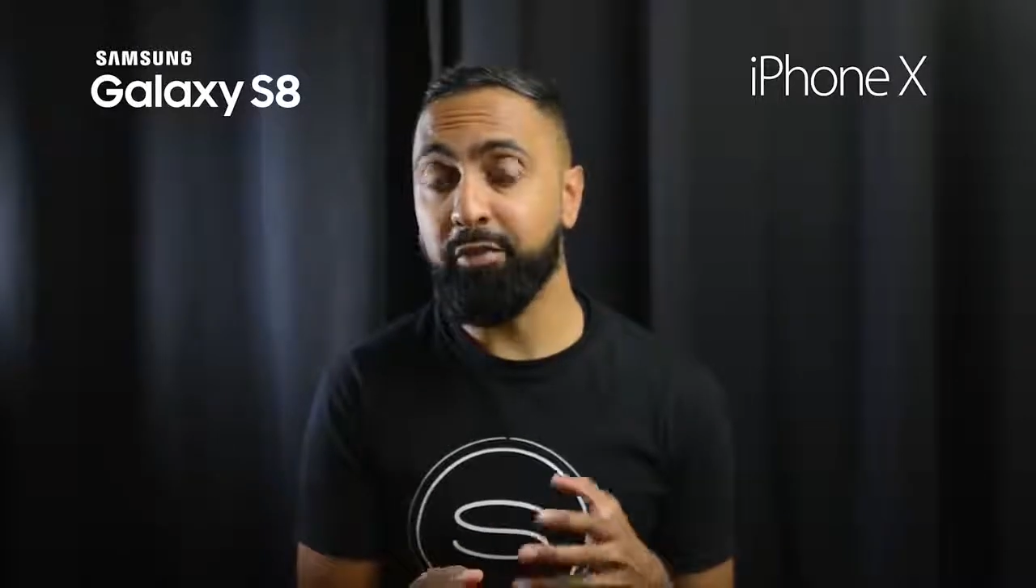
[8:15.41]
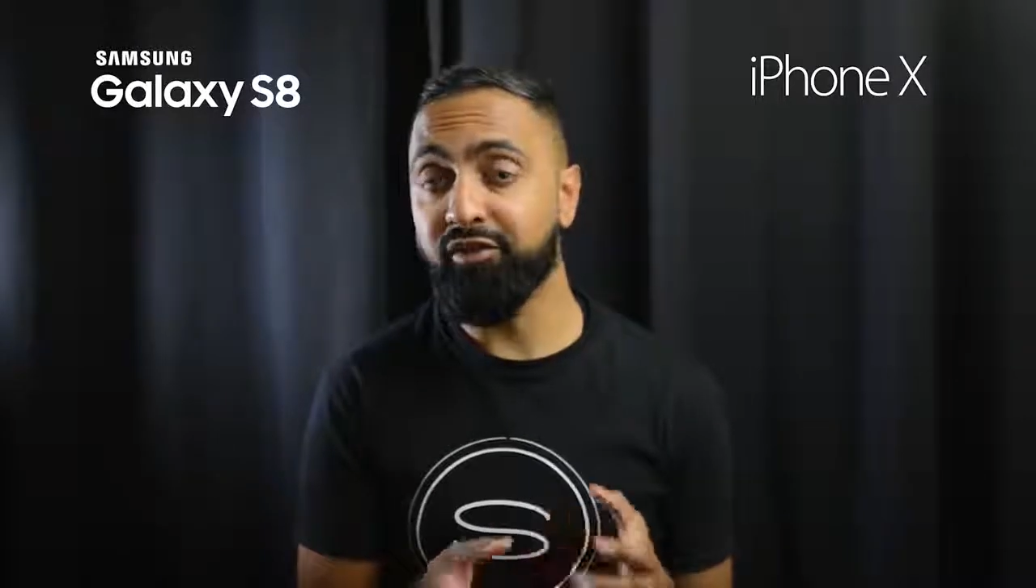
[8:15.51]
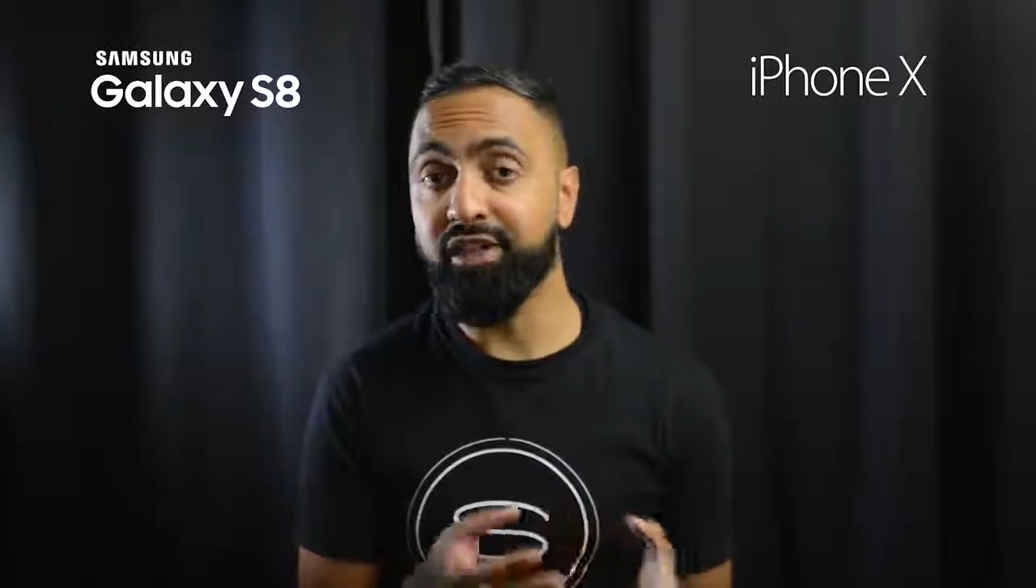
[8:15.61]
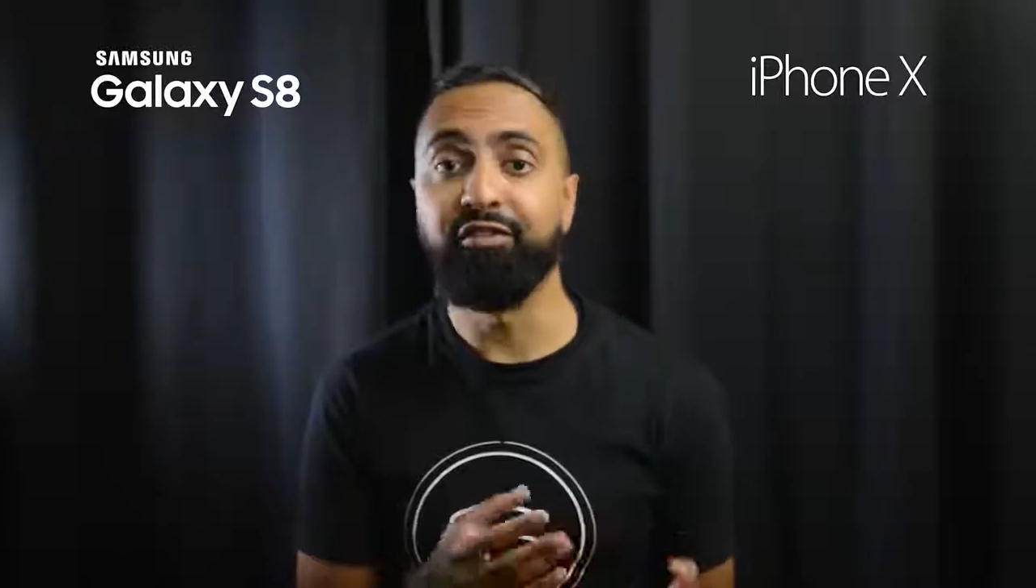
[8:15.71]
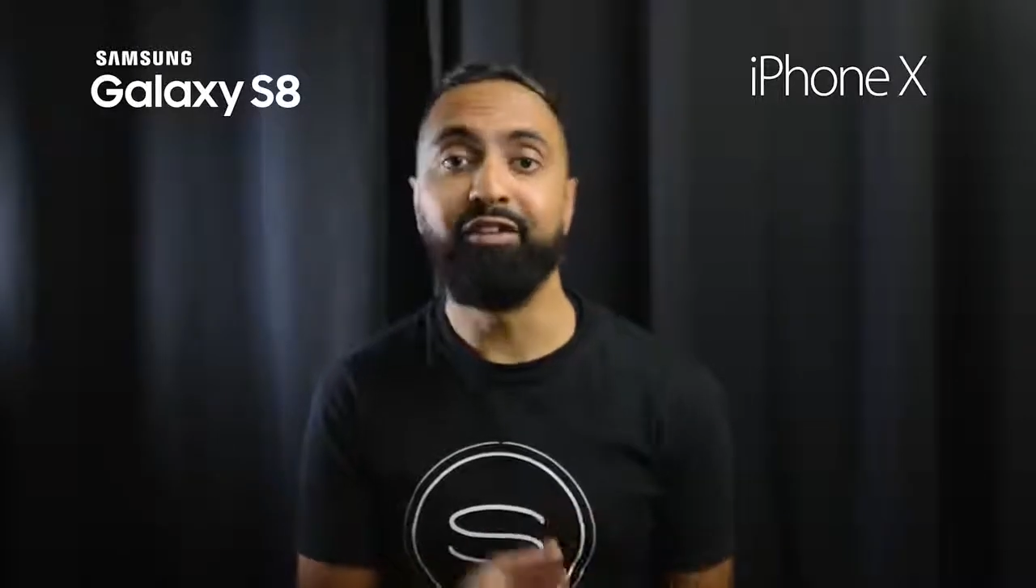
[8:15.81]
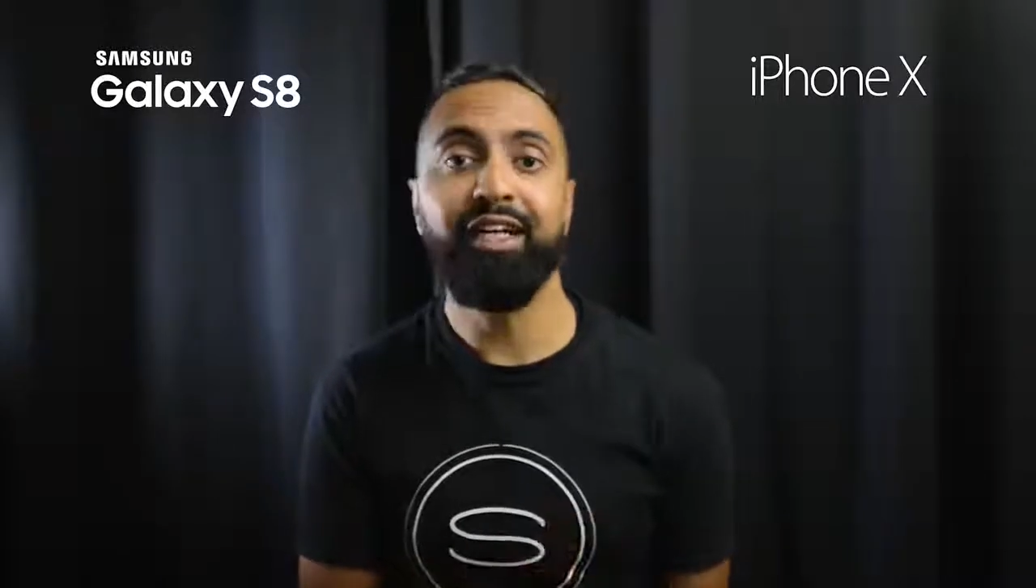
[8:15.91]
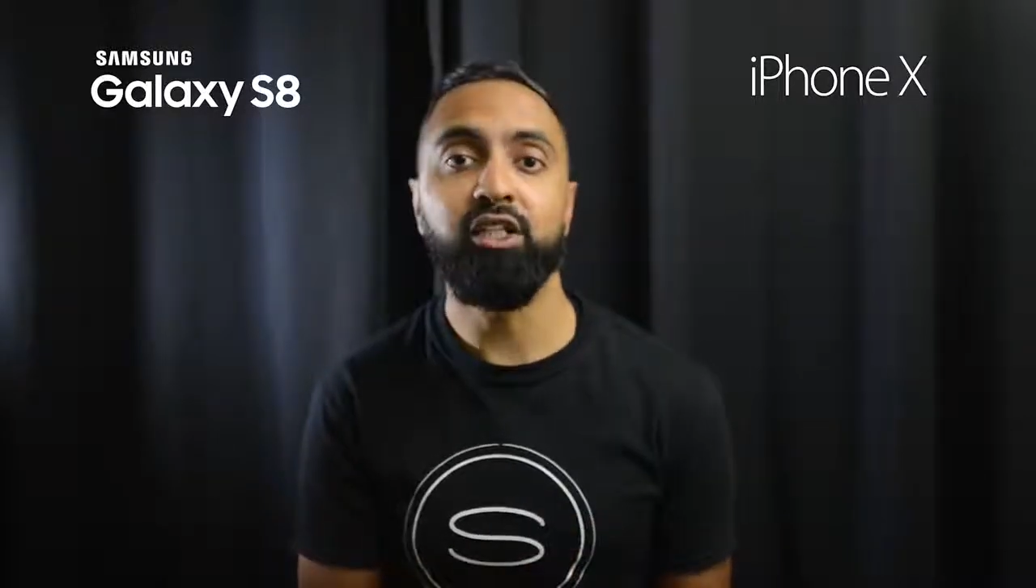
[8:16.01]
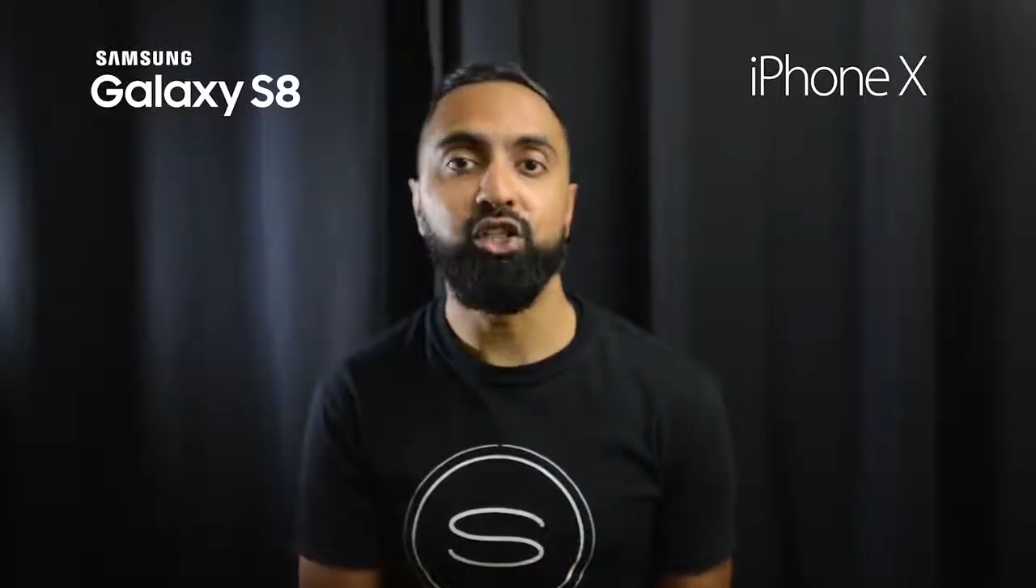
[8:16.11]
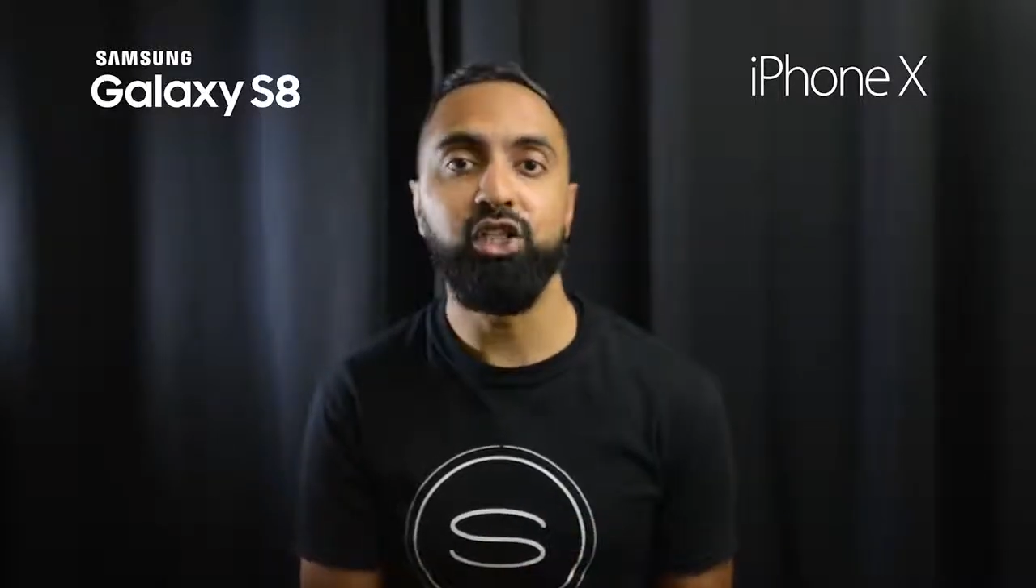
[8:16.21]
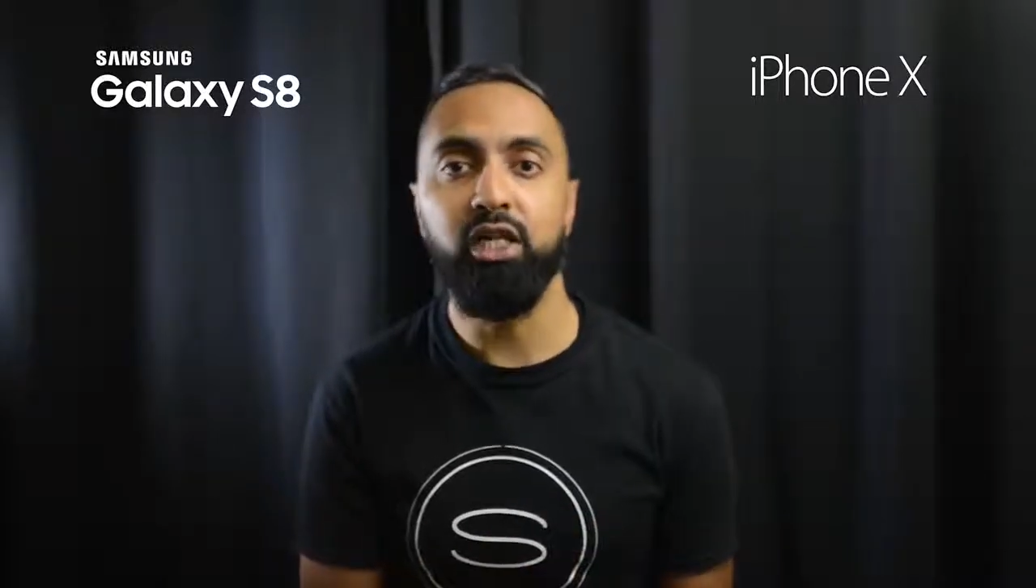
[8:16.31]
bit of an
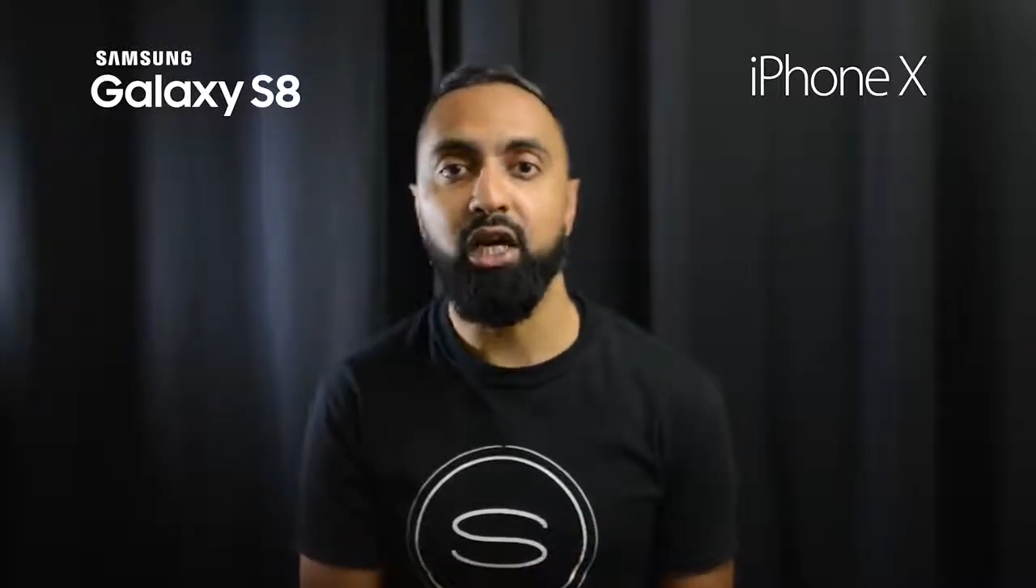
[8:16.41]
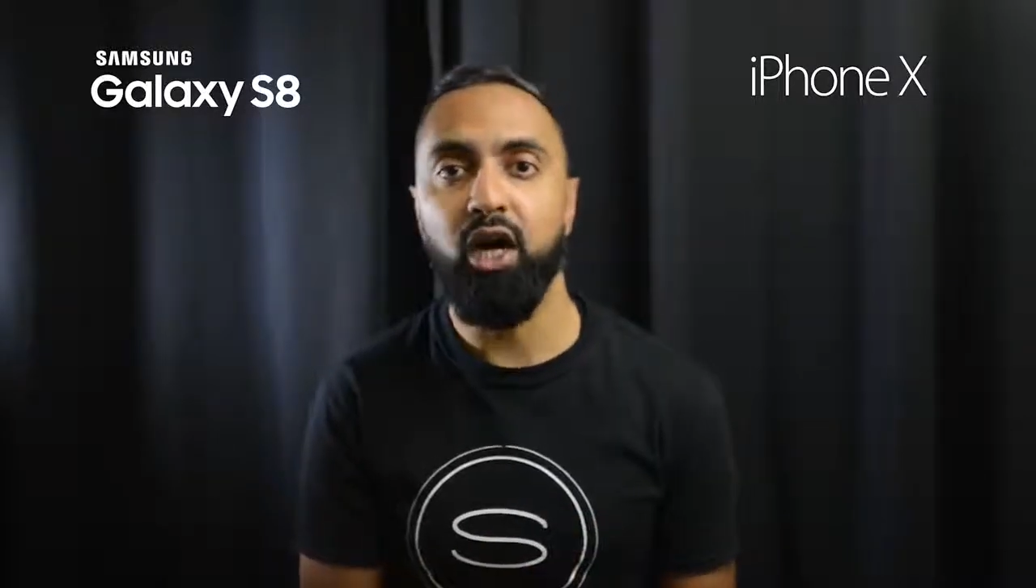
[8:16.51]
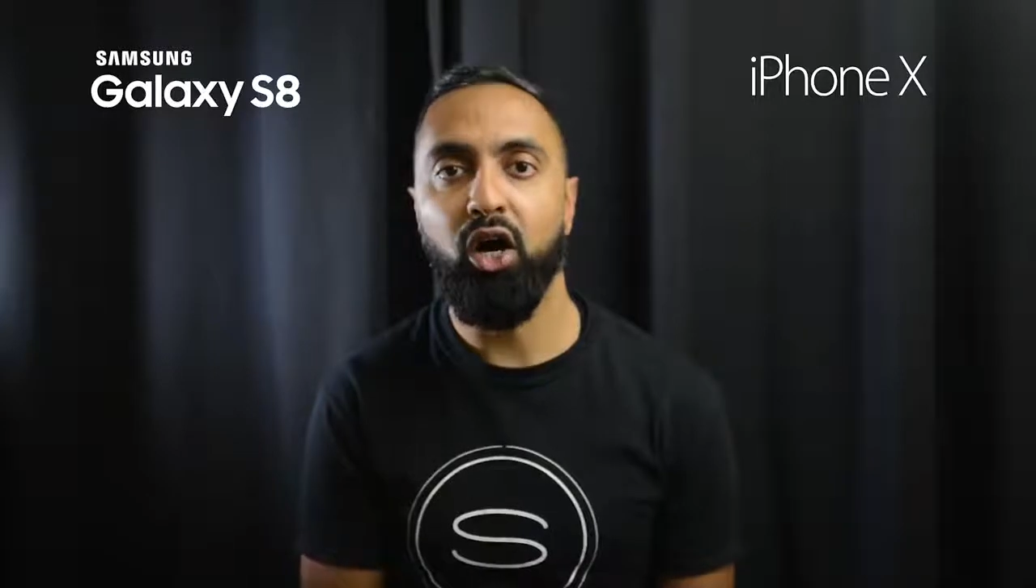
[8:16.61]
advantage here